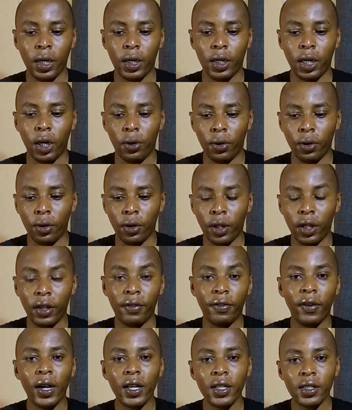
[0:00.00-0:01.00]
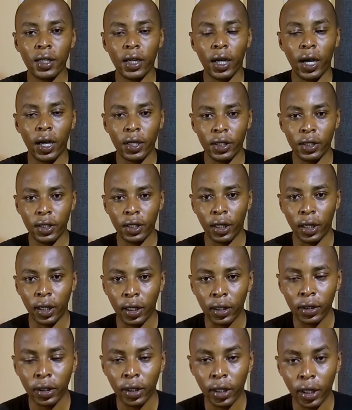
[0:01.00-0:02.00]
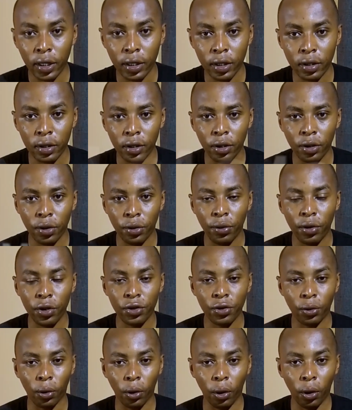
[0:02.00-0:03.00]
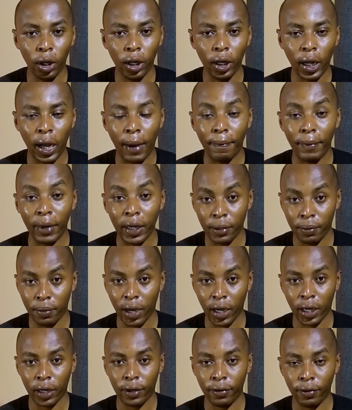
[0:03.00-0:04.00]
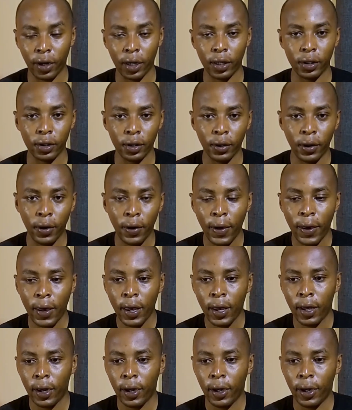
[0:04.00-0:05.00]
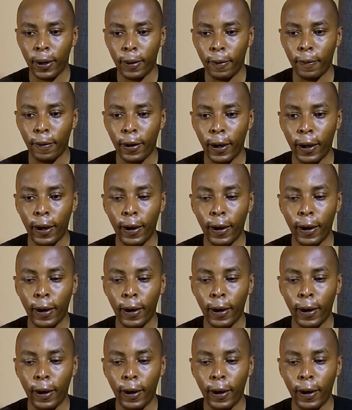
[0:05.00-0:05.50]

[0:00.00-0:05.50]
Now, the first idea is what you call a money market fund. Now,